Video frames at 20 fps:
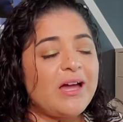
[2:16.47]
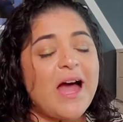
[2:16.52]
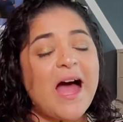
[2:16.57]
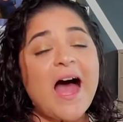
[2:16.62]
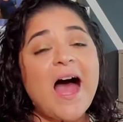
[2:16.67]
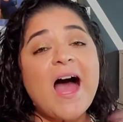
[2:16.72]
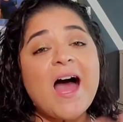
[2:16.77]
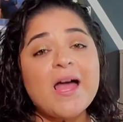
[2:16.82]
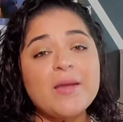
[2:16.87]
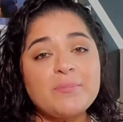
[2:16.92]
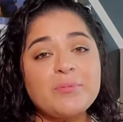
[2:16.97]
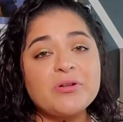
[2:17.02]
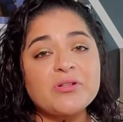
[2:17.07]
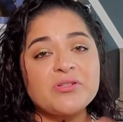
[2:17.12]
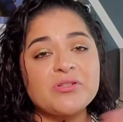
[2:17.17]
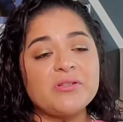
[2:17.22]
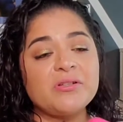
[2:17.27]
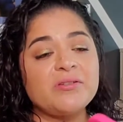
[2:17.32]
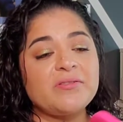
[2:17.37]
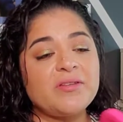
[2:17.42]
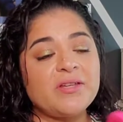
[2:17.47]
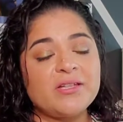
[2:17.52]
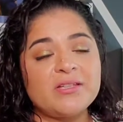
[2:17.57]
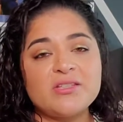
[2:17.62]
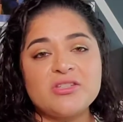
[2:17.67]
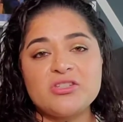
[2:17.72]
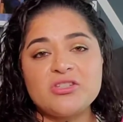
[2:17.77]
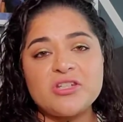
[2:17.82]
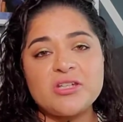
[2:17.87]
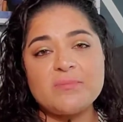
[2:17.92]
I personally think
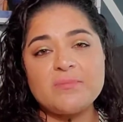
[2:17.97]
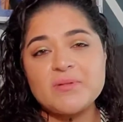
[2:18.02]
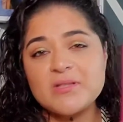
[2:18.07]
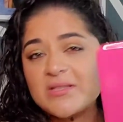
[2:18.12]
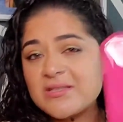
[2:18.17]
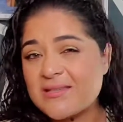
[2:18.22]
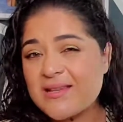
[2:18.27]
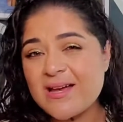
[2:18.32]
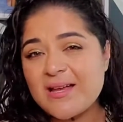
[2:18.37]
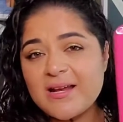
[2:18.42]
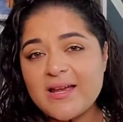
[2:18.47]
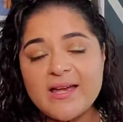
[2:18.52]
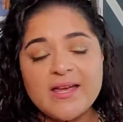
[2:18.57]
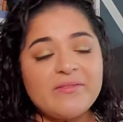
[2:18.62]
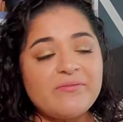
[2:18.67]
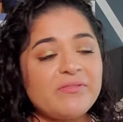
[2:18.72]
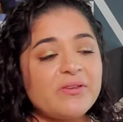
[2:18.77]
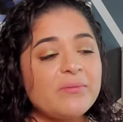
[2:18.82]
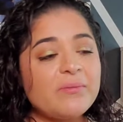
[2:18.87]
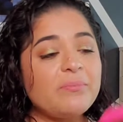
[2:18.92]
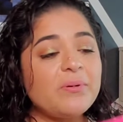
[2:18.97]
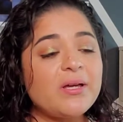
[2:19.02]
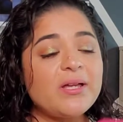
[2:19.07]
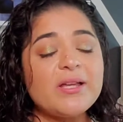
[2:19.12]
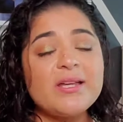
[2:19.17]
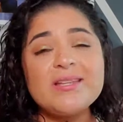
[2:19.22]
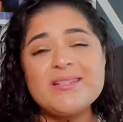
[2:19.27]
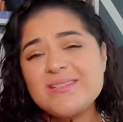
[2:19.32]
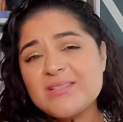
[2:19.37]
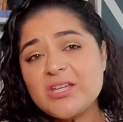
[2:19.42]
it's cheap. It's not heavy, but
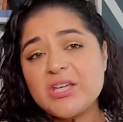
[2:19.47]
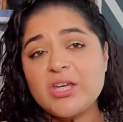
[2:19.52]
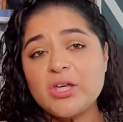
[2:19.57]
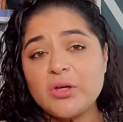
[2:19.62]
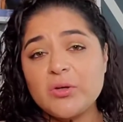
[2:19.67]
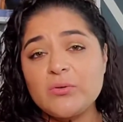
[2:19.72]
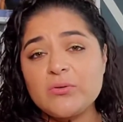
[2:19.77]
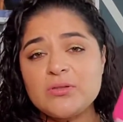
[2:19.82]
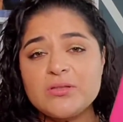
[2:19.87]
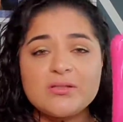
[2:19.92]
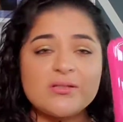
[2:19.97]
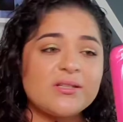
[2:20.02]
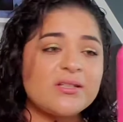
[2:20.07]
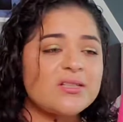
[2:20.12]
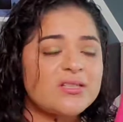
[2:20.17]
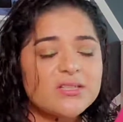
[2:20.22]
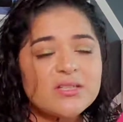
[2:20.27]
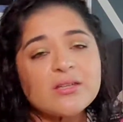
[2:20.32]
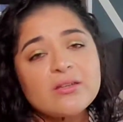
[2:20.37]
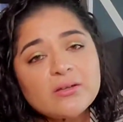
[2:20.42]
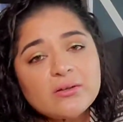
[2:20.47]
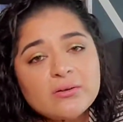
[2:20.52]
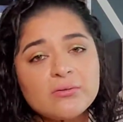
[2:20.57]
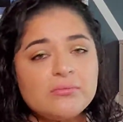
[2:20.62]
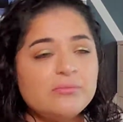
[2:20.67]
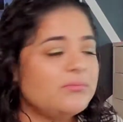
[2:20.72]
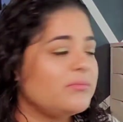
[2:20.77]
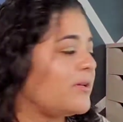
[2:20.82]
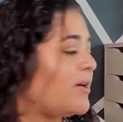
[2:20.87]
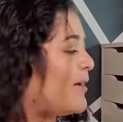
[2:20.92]
it's cute. It's cute.
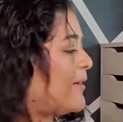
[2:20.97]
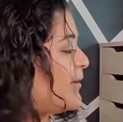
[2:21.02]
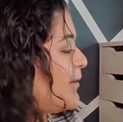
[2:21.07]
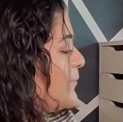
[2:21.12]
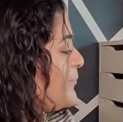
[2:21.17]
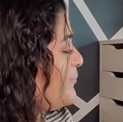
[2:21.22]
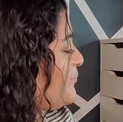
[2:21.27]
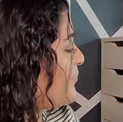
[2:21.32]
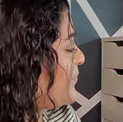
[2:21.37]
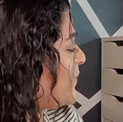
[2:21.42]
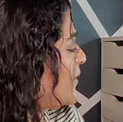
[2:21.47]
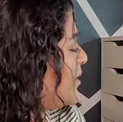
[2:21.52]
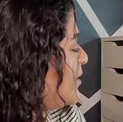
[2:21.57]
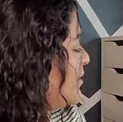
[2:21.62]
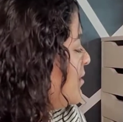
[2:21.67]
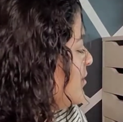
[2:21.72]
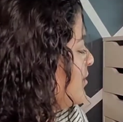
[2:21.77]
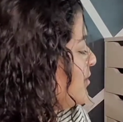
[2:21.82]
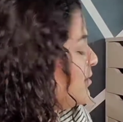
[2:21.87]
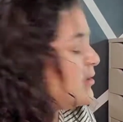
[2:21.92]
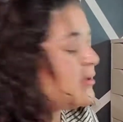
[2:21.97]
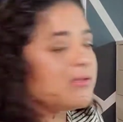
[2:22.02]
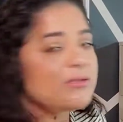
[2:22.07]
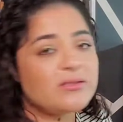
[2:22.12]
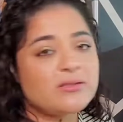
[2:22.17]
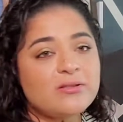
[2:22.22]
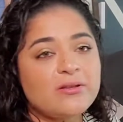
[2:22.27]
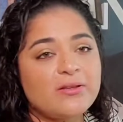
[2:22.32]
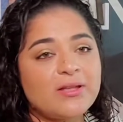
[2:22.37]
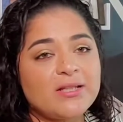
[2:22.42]
Hey.
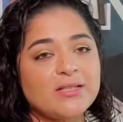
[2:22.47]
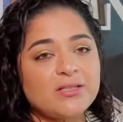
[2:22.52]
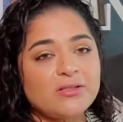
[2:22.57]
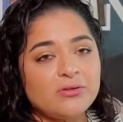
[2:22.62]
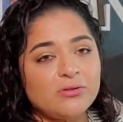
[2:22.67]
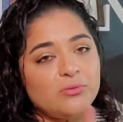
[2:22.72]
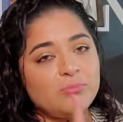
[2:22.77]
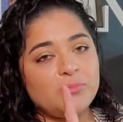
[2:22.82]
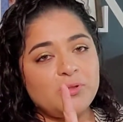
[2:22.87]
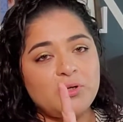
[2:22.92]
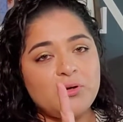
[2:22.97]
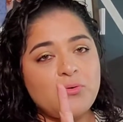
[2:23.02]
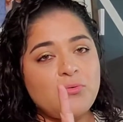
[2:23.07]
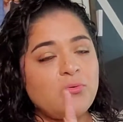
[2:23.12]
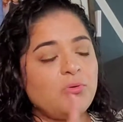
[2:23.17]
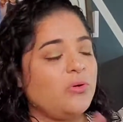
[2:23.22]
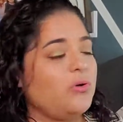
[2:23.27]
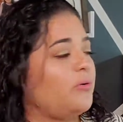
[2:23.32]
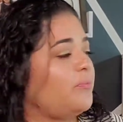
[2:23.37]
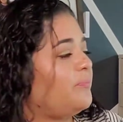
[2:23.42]
So that's numero uno.